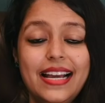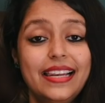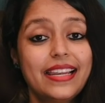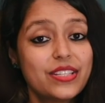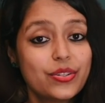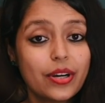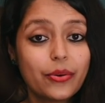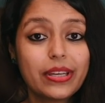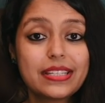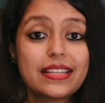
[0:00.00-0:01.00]
Let's do a
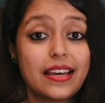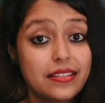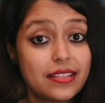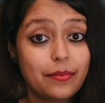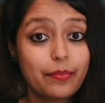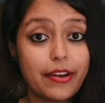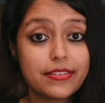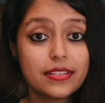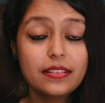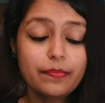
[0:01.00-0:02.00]
quick size
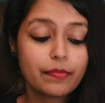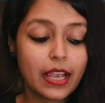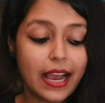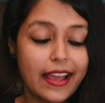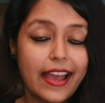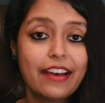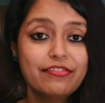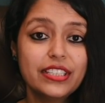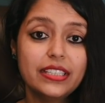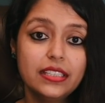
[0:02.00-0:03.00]
comparison. I have
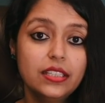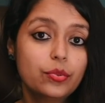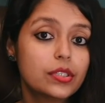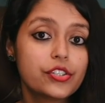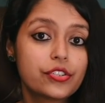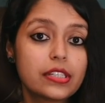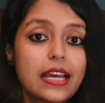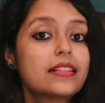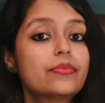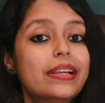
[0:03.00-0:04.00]
the E version
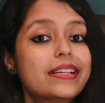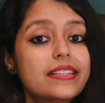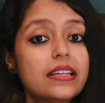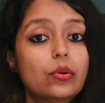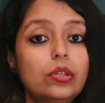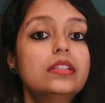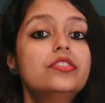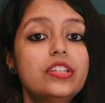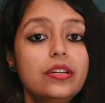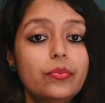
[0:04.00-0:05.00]
as well as the older G